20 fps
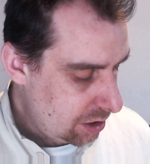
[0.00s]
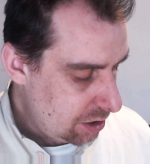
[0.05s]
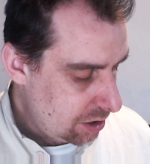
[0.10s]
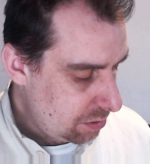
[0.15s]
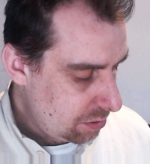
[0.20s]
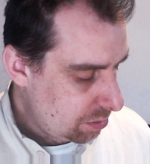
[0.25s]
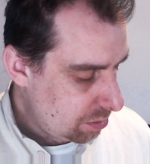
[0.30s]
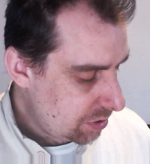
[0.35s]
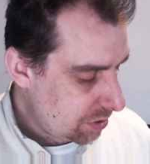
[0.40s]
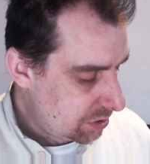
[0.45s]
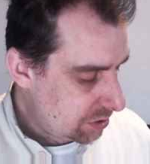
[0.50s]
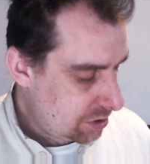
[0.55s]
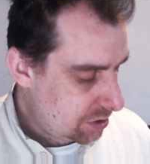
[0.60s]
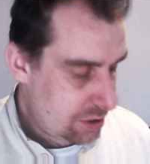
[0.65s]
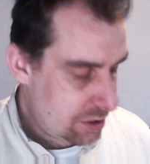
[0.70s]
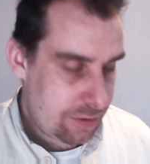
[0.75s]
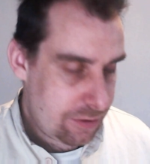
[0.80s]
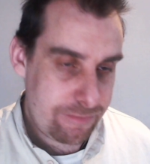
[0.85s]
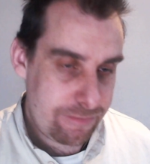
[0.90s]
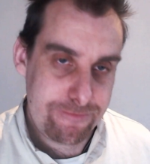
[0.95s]
But
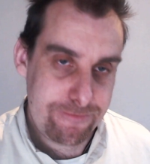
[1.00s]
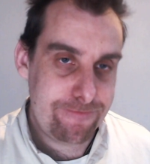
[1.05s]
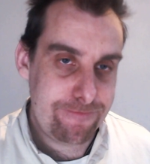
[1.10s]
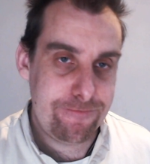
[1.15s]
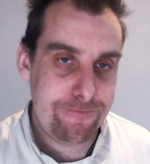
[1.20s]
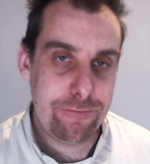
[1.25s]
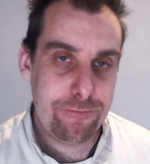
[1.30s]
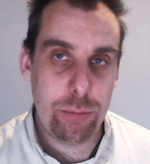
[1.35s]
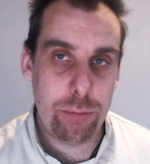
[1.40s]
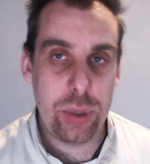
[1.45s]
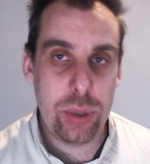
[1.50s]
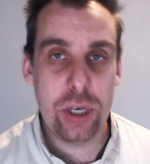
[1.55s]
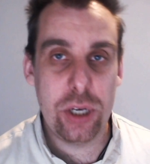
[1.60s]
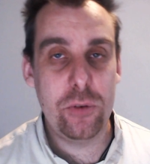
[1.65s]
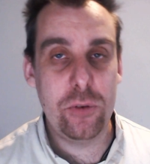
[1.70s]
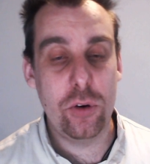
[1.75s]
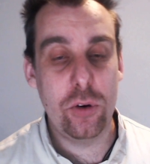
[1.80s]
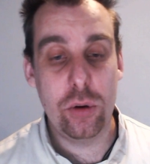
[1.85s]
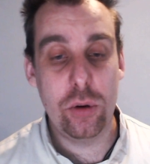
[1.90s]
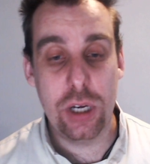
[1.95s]

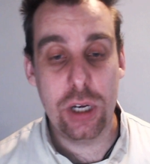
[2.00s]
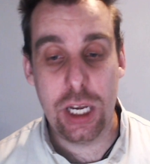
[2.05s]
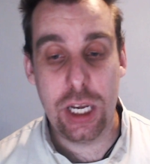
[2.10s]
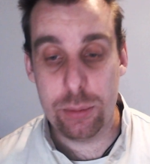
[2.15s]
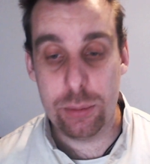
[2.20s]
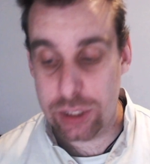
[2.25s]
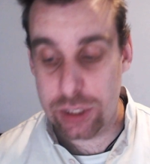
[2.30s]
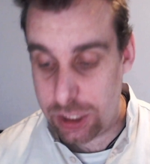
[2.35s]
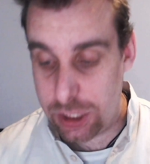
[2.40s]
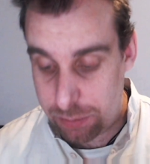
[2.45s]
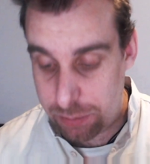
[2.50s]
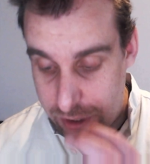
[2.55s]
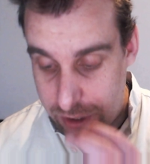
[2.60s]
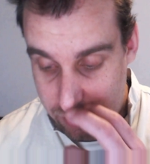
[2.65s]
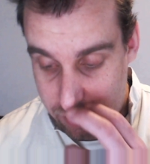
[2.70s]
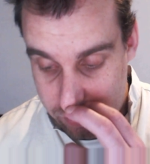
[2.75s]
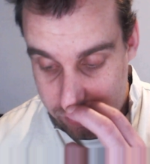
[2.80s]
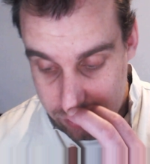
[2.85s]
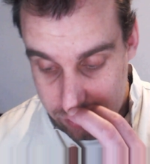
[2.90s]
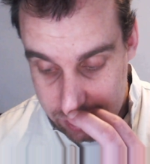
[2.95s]
beautiful, absolutely
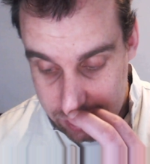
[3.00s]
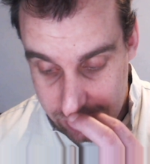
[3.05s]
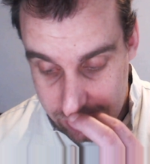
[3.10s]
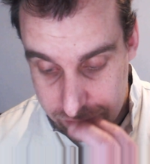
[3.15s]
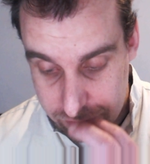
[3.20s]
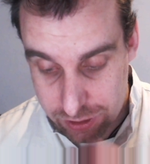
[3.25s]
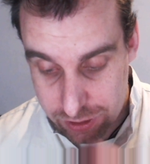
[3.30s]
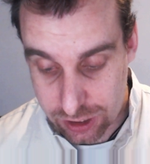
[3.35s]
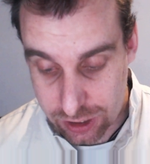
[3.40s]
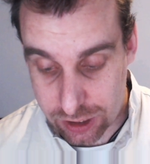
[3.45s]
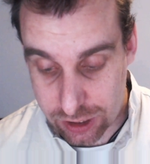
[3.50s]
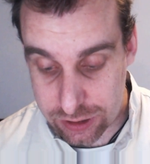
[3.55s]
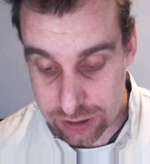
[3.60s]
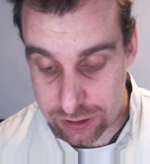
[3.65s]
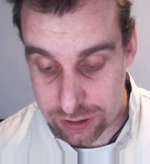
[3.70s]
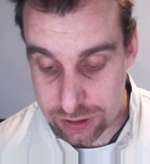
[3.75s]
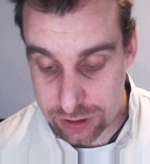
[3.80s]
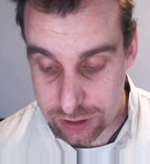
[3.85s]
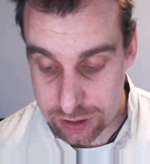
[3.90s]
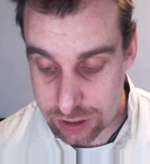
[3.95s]
beautiful set of cards.
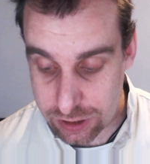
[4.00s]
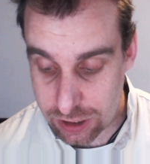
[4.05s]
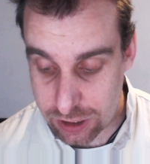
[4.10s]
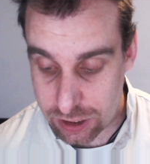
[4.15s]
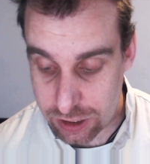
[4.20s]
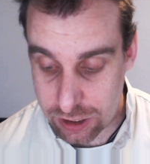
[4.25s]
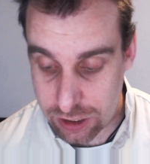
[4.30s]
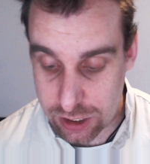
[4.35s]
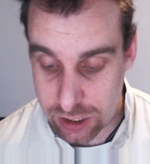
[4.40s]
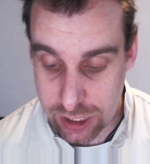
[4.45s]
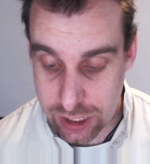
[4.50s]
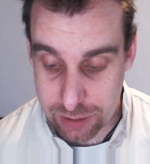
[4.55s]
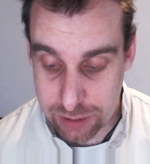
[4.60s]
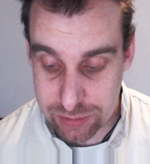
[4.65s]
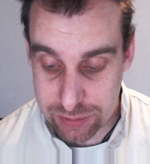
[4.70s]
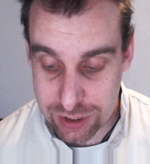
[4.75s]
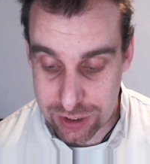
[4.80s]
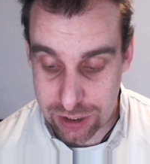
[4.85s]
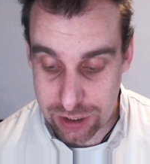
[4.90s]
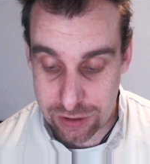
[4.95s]
And I
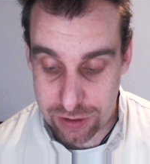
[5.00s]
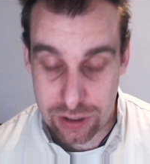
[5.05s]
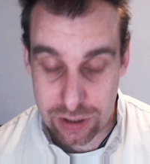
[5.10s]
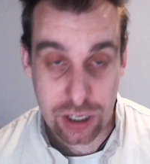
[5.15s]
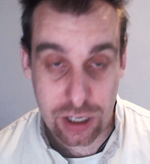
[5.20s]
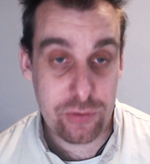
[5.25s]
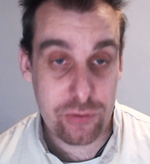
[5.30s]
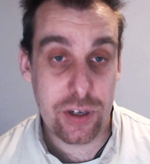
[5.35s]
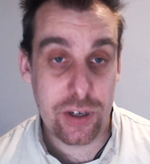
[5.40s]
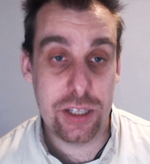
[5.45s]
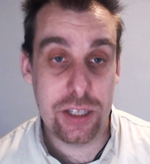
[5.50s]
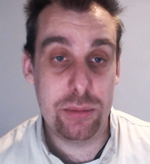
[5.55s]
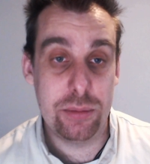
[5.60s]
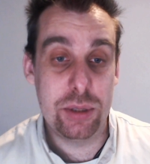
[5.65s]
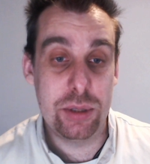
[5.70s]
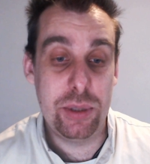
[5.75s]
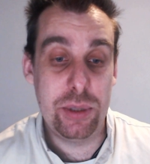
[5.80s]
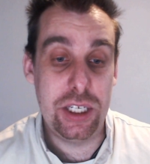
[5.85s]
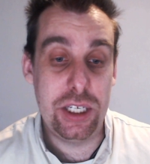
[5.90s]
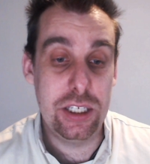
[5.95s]
found them to
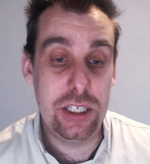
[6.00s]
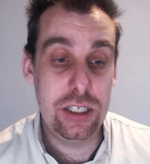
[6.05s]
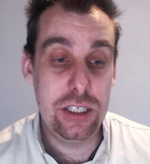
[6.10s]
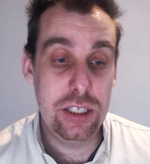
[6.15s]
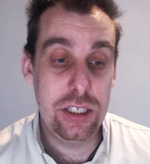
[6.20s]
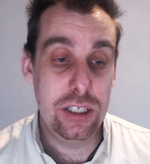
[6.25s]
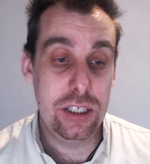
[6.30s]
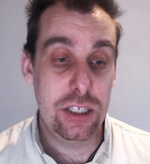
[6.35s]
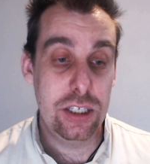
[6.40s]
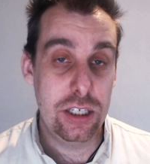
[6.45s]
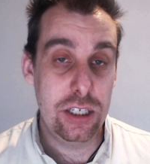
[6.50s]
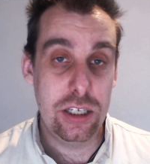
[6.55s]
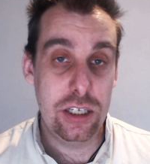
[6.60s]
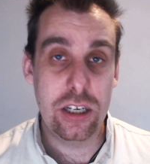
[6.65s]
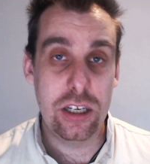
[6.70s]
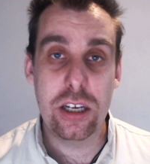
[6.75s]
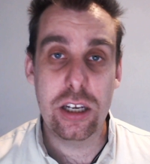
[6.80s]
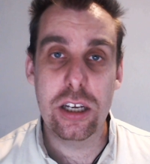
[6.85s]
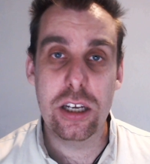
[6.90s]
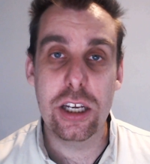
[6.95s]
be
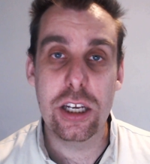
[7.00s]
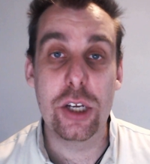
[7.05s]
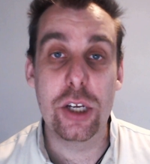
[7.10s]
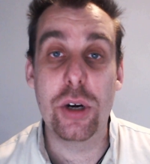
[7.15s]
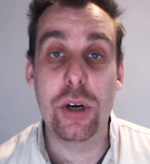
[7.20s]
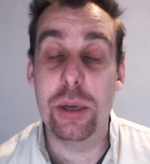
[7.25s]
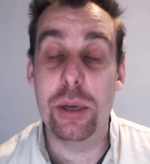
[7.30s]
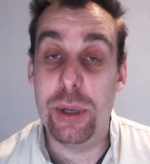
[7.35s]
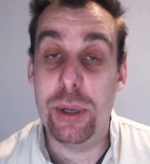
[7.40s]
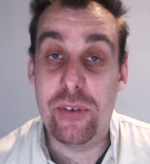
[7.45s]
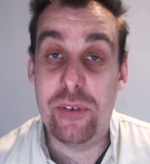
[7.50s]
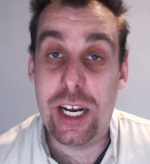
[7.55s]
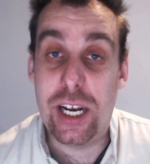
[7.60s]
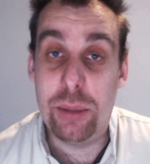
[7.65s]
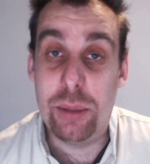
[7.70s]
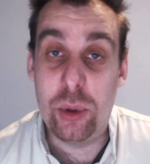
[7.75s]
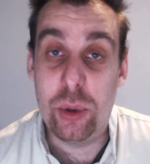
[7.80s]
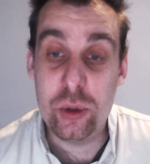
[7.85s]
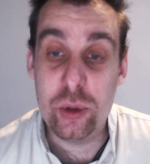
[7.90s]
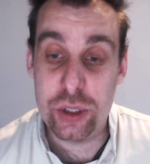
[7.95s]
incredibly
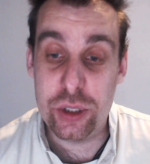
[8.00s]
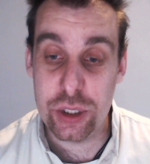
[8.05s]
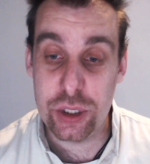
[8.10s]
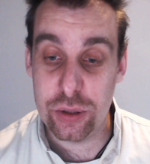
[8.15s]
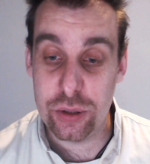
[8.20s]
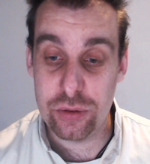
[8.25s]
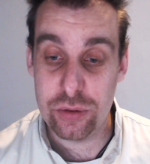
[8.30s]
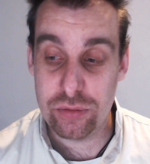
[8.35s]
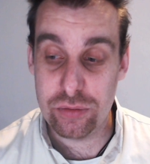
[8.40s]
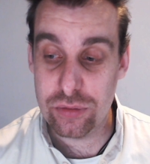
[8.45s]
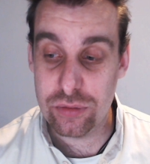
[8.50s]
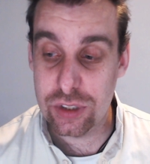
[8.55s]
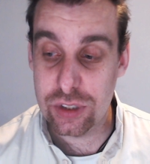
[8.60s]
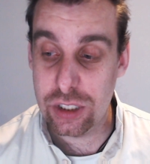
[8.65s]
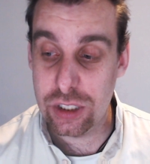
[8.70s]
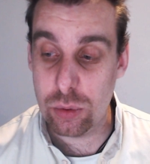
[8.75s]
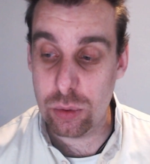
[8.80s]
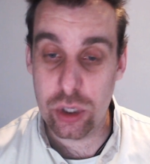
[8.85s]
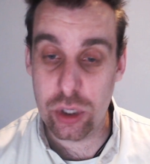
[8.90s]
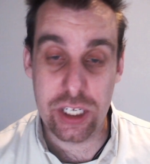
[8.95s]
valuable to
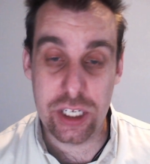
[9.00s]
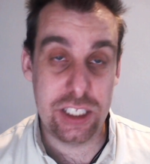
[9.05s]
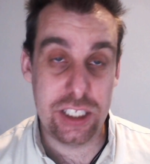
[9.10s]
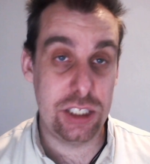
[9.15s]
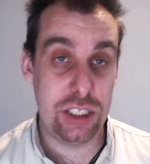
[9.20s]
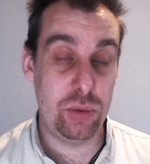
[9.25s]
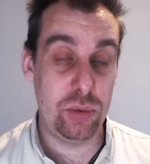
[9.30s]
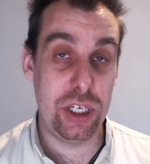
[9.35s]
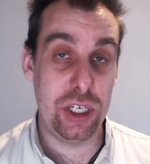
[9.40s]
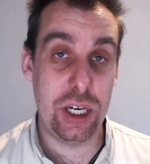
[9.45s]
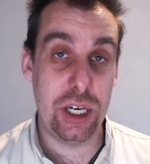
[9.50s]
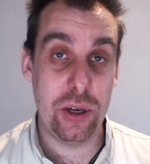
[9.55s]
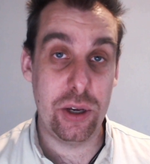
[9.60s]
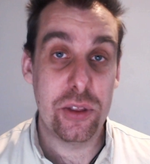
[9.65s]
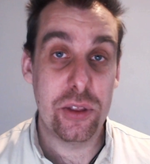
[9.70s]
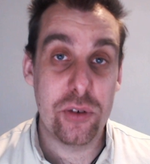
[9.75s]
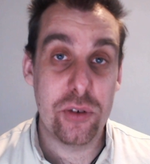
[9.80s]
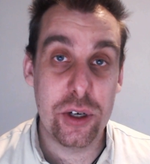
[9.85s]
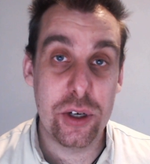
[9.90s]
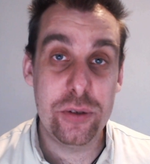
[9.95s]
what it is that we're going
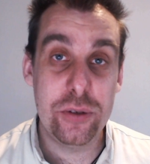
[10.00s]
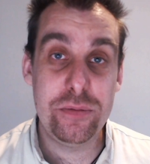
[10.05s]
through.